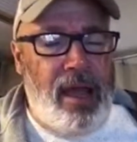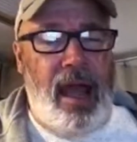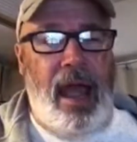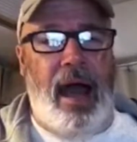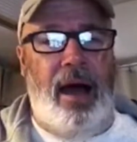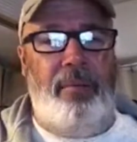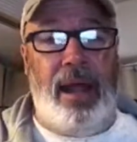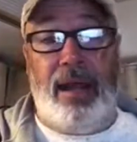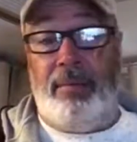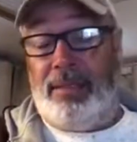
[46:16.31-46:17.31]
And
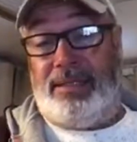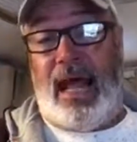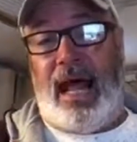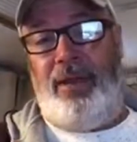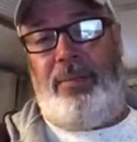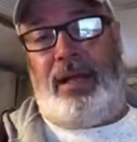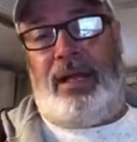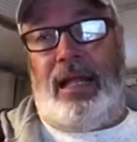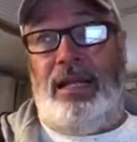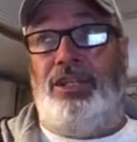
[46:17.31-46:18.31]
I'm excited because
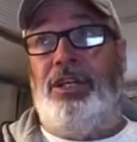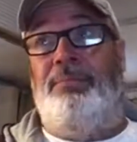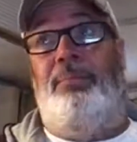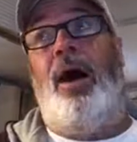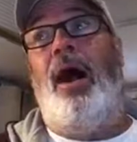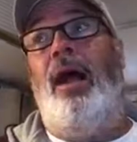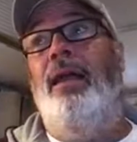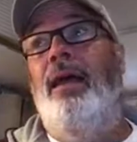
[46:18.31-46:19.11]
I just bought